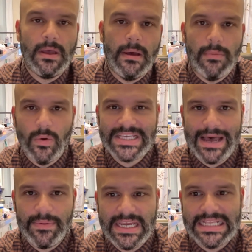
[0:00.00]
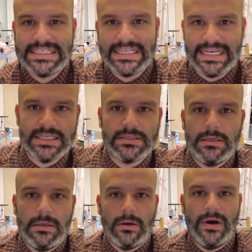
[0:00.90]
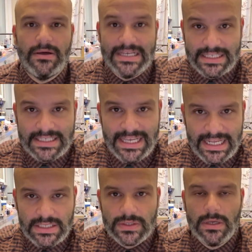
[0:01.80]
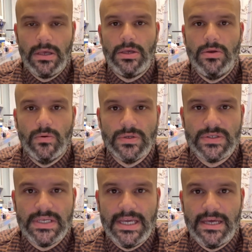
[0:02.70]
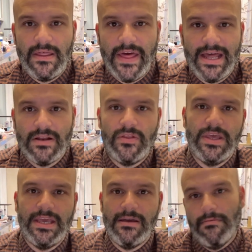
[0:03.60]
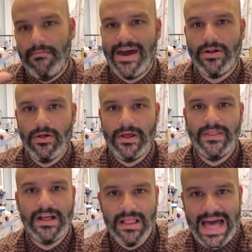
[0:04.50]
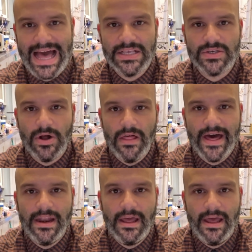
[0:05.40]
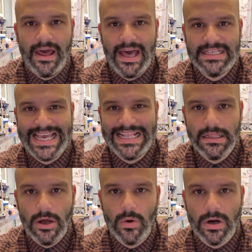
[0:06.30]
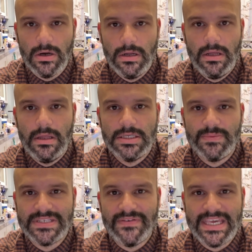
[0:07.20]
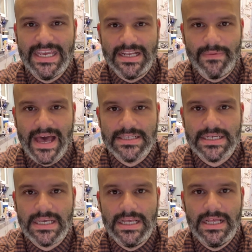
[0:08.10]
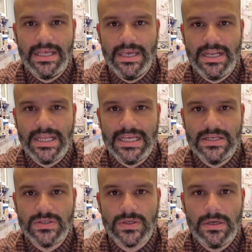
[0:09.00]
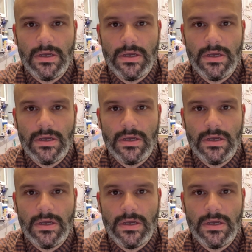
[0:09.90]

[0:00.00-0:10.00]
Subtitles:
But what's happening in cities? Well, in cities, you will see that the metal and the glass and all that has a lower specific heat capacity. It is